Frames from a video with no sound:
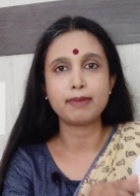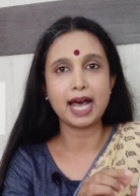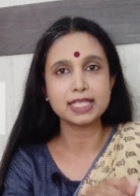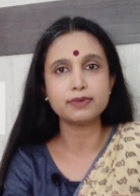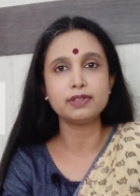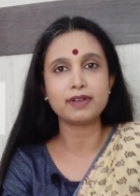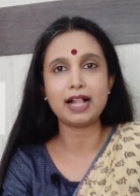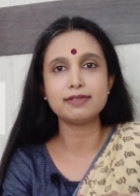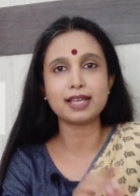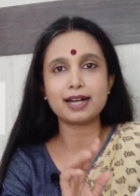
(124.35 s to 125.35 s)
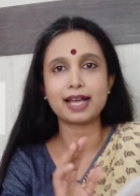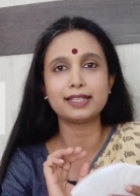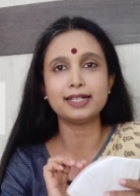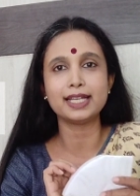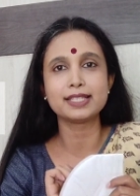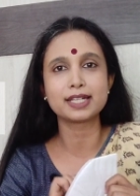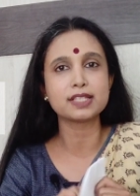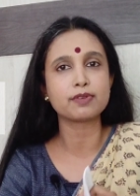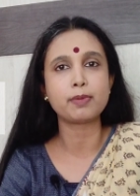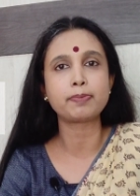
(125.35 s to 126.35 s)
Masks with valves are rather
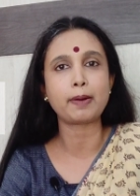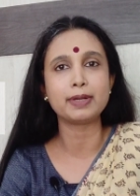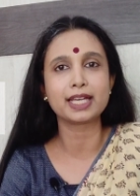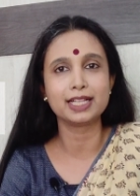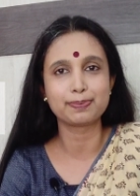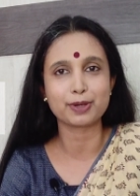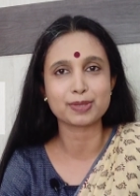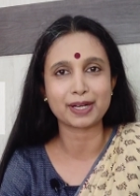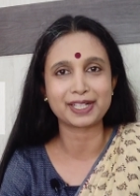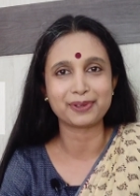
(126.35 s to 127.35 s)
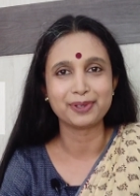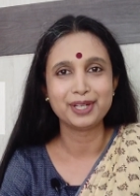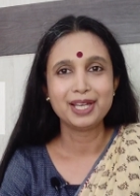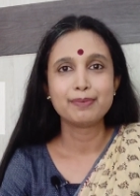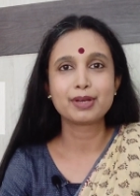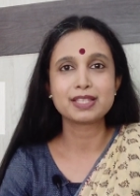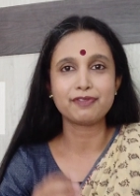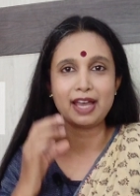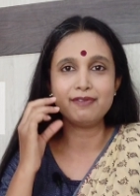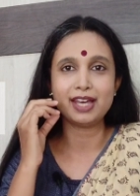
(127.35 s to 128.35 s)
dangerous from a public health perspective. Because
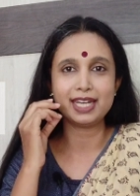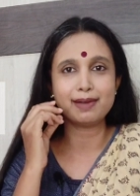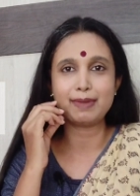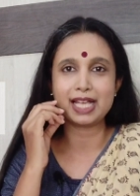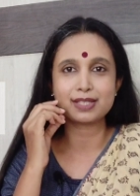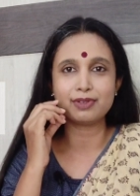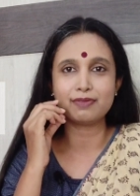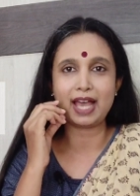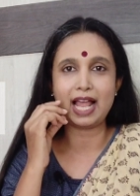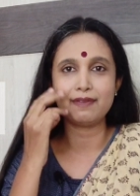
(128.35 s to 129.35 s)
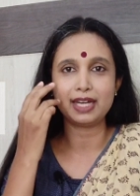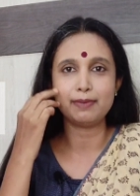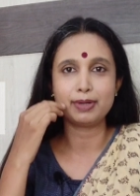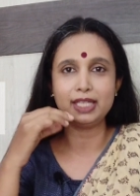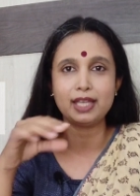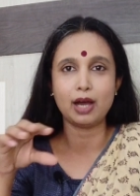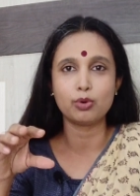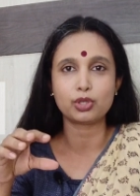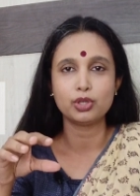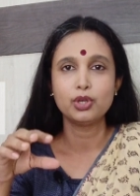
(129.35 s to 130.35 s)
if I am wearing a mask with valve when I breathe
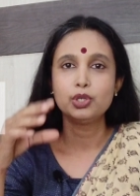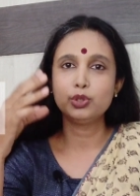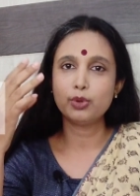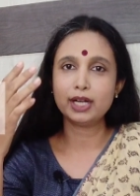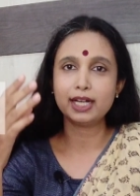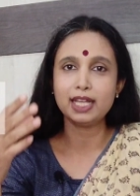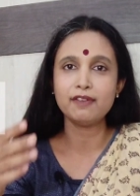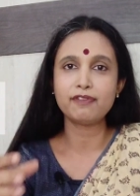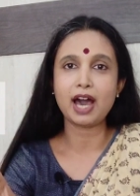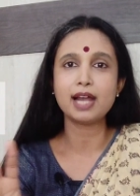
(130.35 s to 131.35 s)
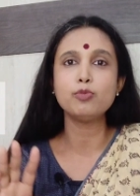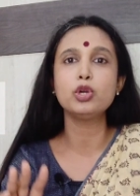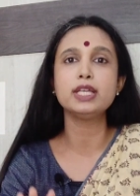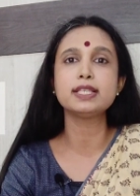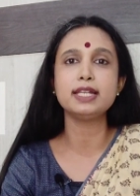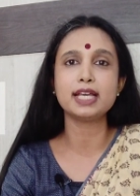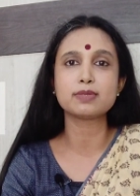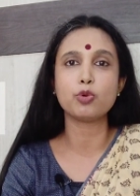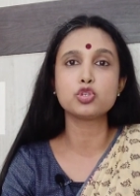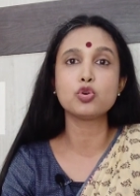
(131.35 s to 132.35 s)
out, you are getting far more easily
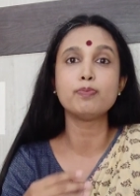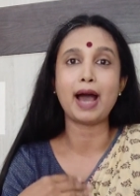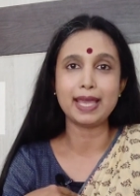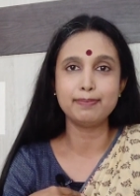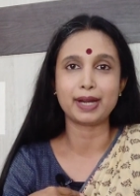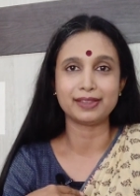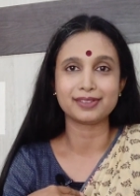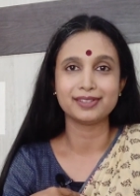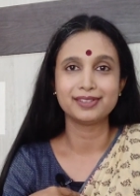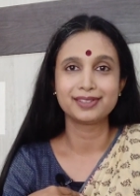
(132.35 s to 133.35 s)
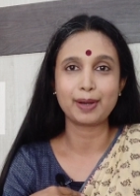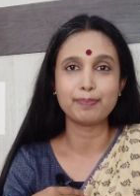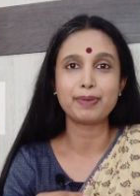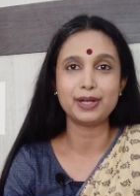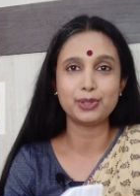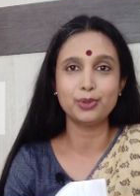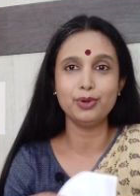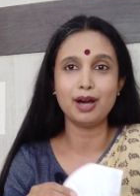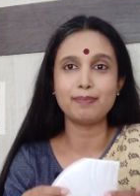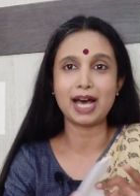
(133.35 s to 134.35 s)
exposed to my breath compared
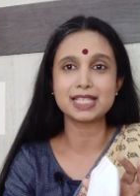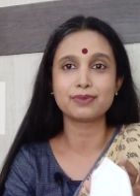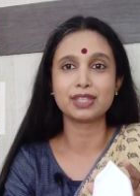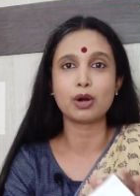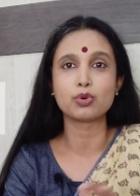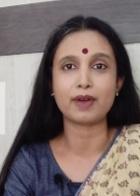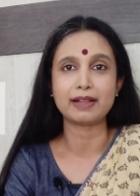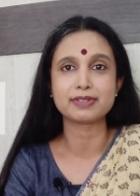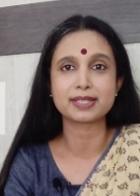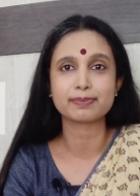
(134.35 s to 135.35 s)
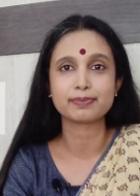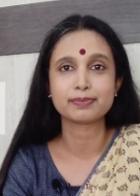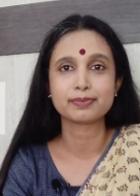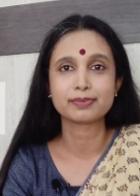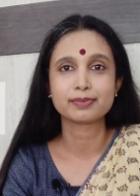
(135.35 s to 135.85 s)
to a mask without valves.